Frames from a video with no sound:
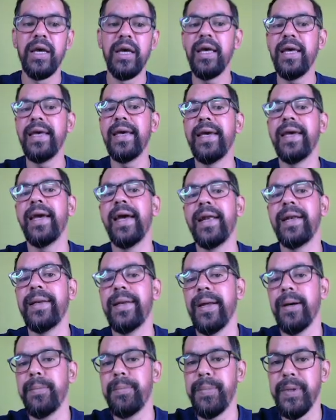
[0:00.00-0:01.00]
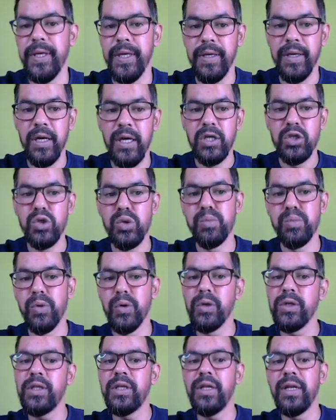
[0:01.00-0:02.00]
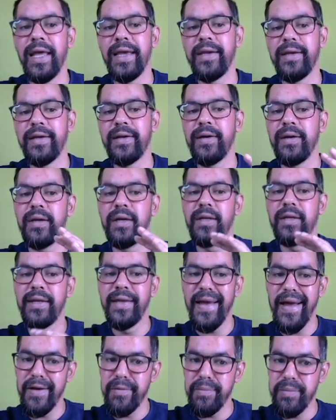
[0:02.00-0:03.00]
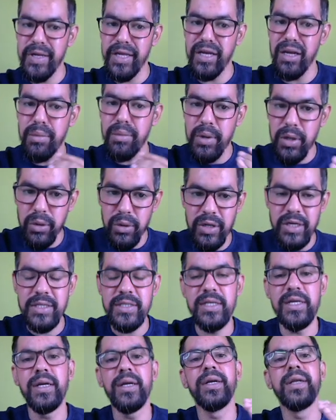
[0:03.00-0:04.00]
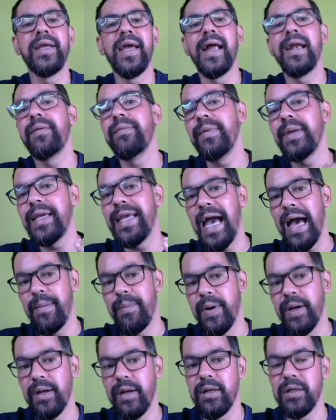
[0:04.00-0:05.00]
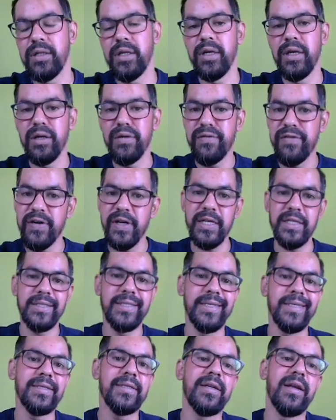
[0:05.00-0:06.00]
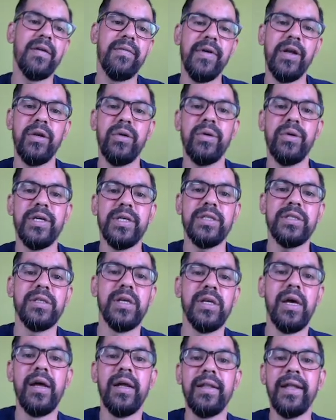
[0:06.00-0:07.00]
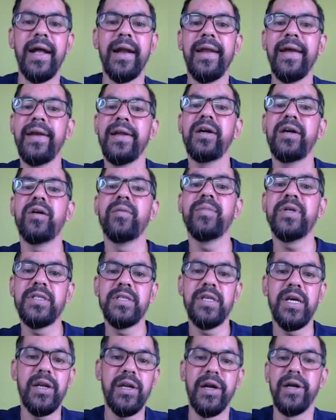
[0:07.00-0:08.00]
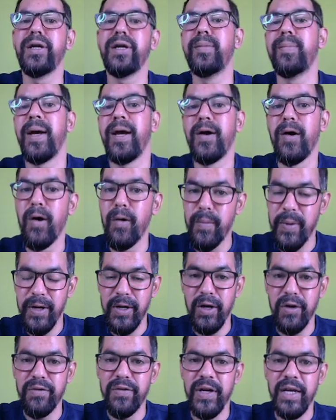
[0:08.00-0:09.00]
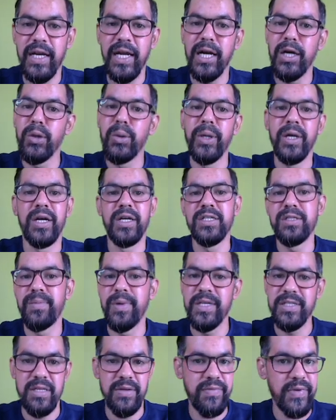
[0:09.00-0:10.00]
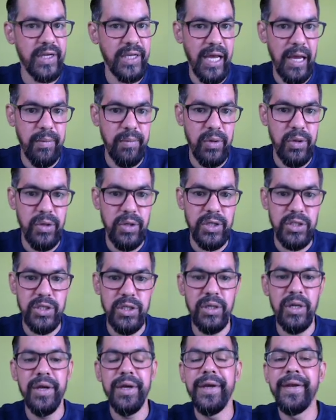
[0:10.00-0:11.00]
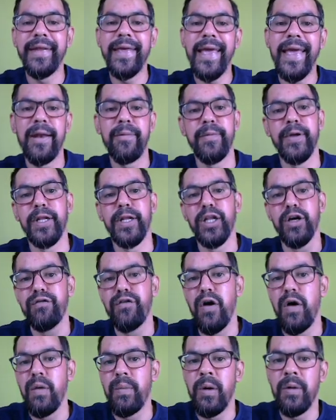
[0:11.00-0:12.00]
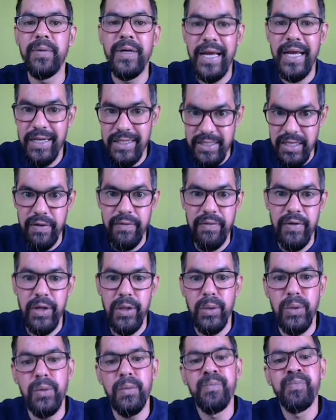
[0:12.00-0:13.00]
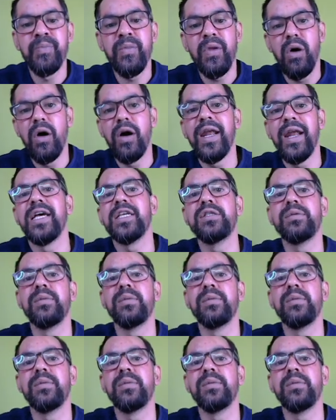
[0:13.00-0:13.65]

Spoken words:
A and B. So both, like it can be revenue receipt, it can be capital. The difference is revenue is that income is generated by government of India during a specific time duration. It can be in the form of tax revenue or as